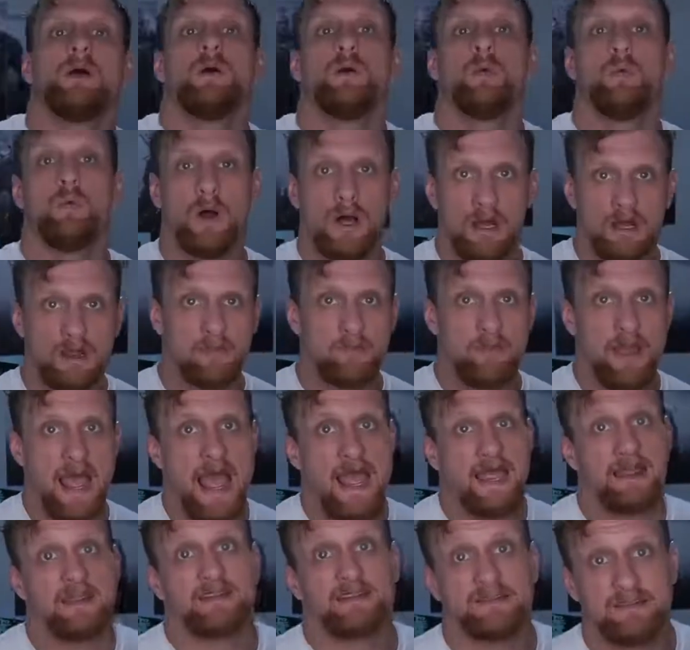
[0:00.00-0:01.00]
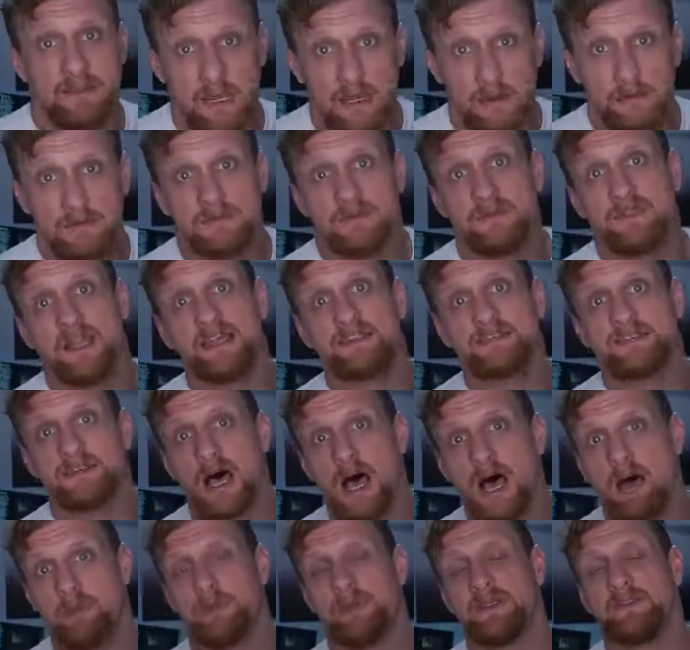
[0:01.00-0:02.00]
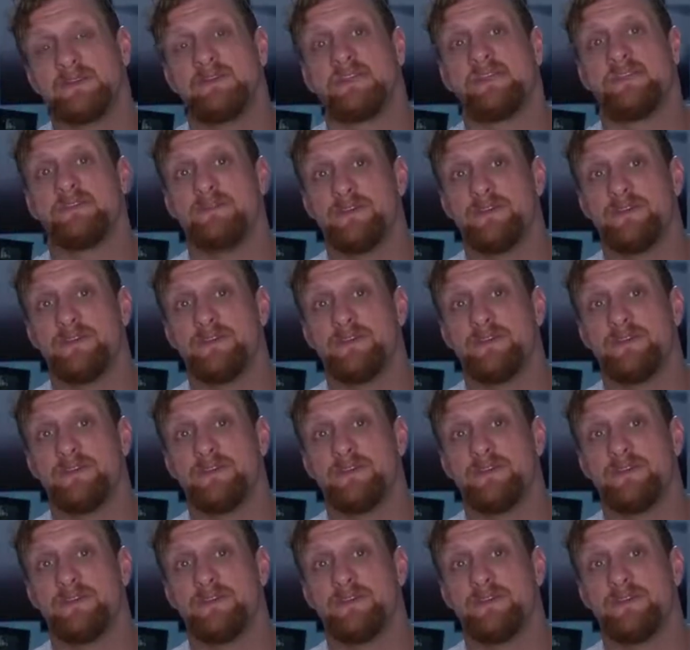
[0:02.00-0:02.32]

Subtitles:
Welcome back. So let's hop into the